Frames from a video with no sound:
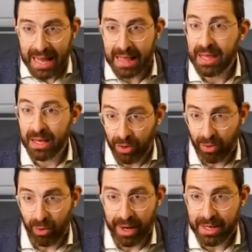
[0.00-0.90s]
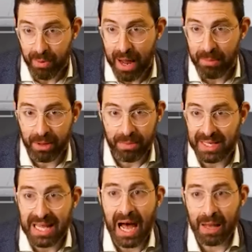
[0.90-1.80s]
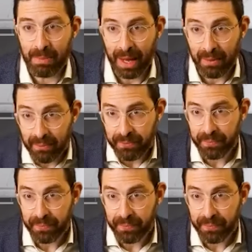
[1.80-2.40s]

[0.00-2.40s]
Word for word: I think the greatest problem is timing.